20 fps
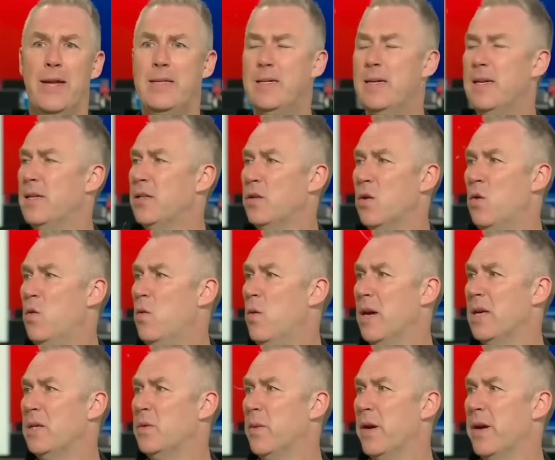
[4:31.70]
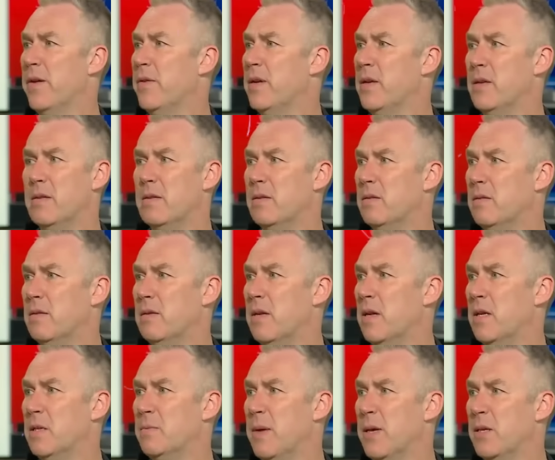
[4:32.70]
Italy's always where he's
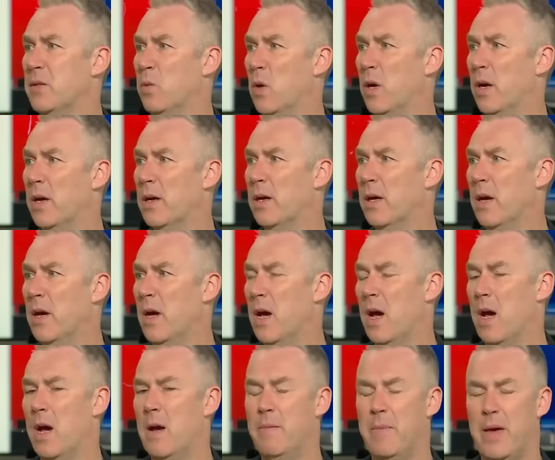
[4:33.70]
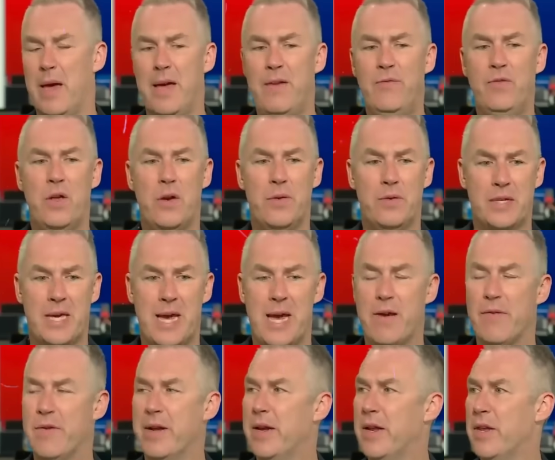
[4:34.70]
done his best work. Even though he's
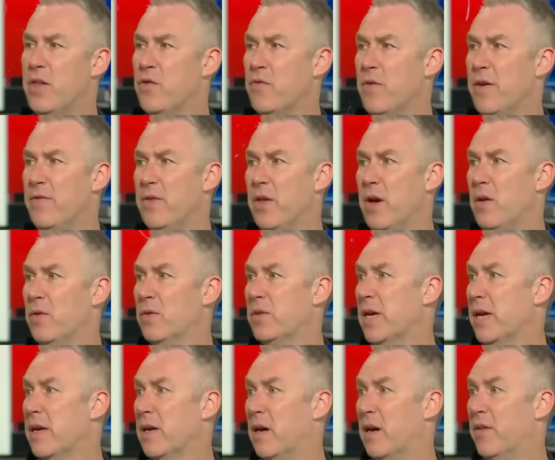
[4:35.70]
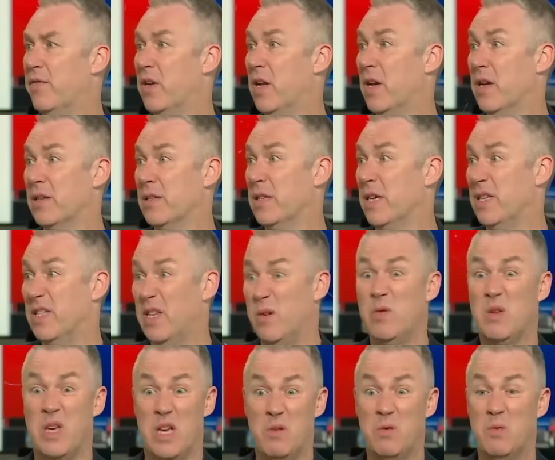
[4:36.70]
carrying an injury for the whole second half of last
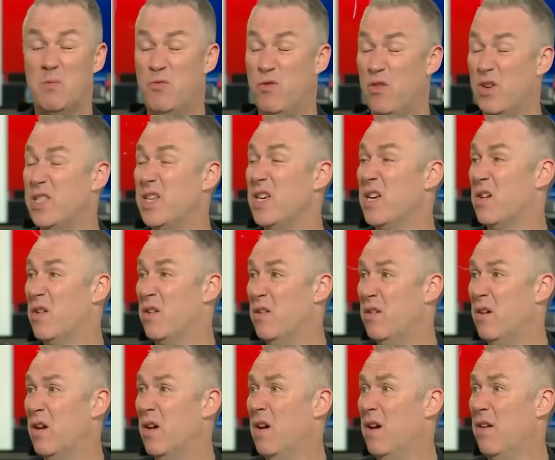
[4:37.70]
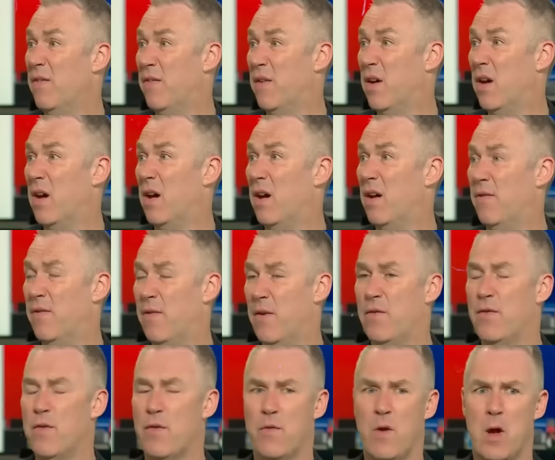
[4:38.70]
season, he was pretty good for
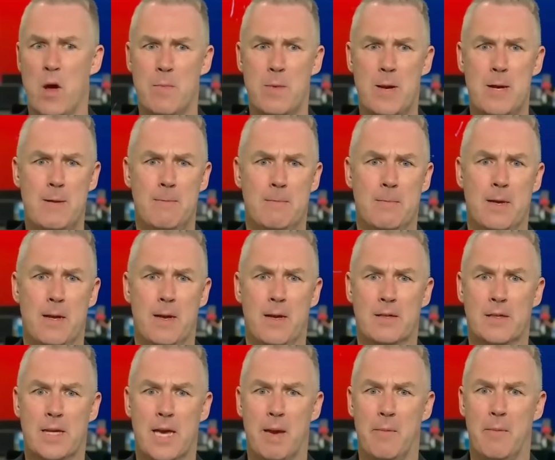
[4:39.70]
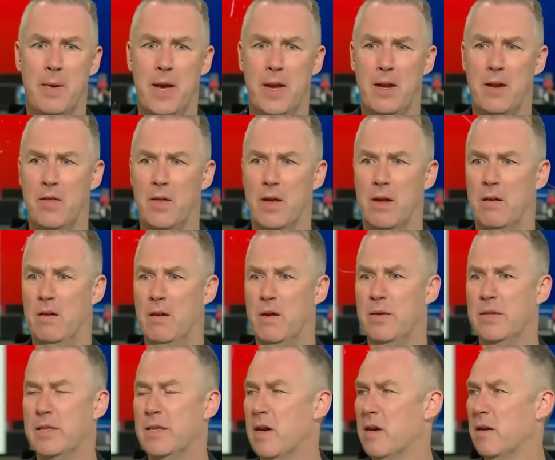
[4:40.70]
Roma last campaign. I think
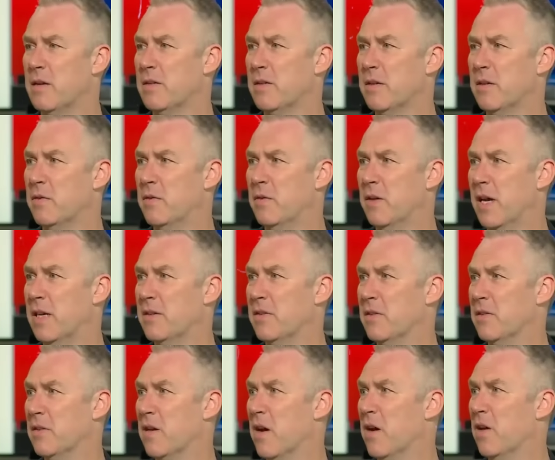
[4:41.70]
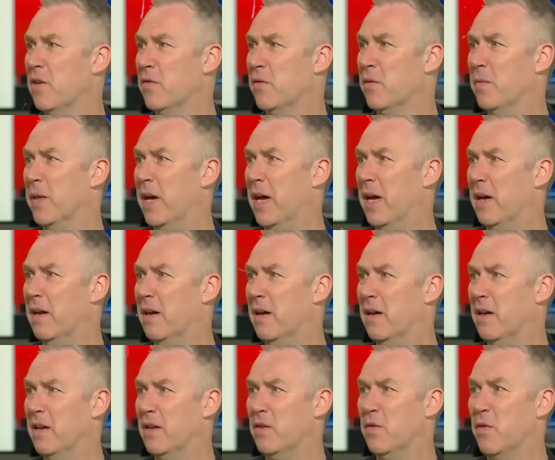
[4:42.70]
Louis Dunk still has the scars from
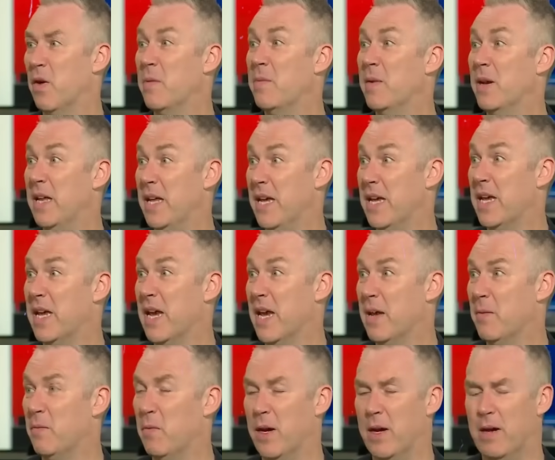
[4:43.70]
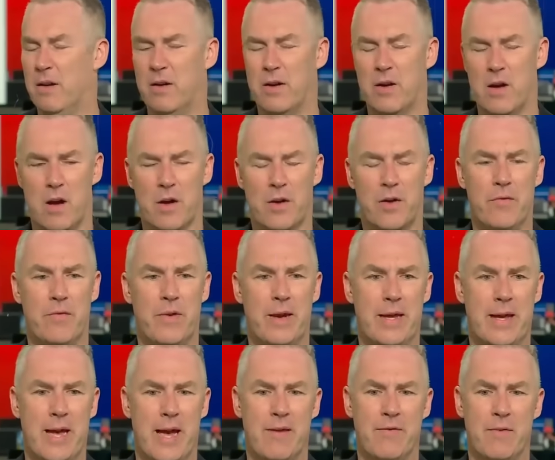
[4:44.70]
that Europa League game where Lukaku
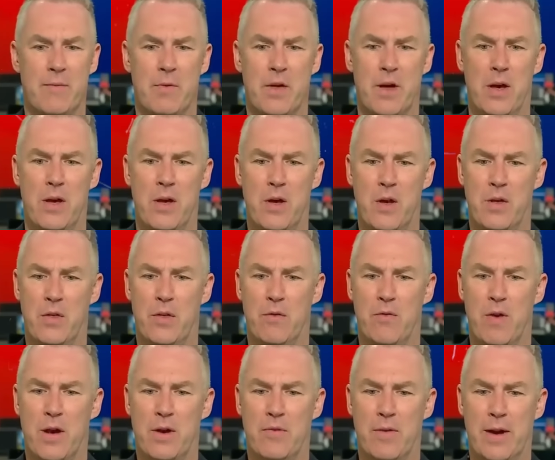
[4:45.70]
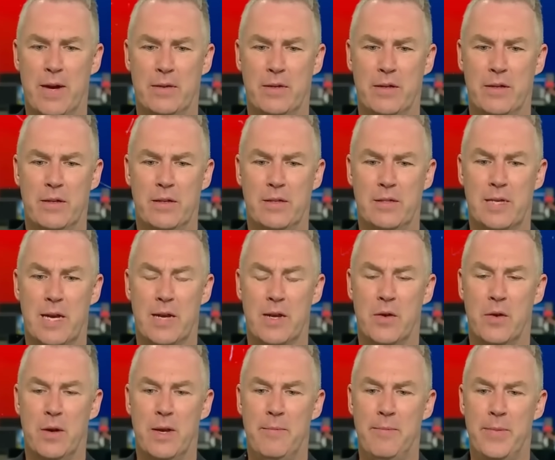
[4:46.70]
really gave him the runaround at the Stadio
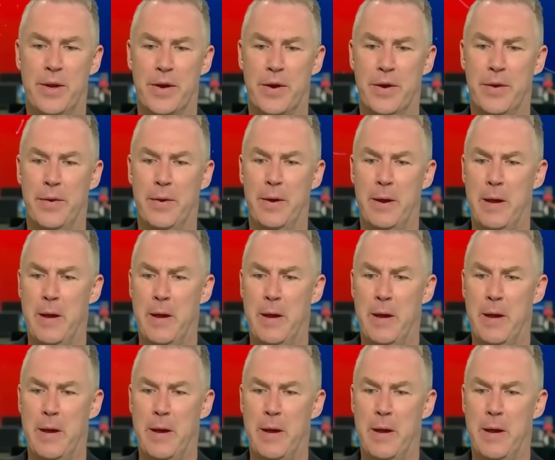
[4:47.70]
Olimpico.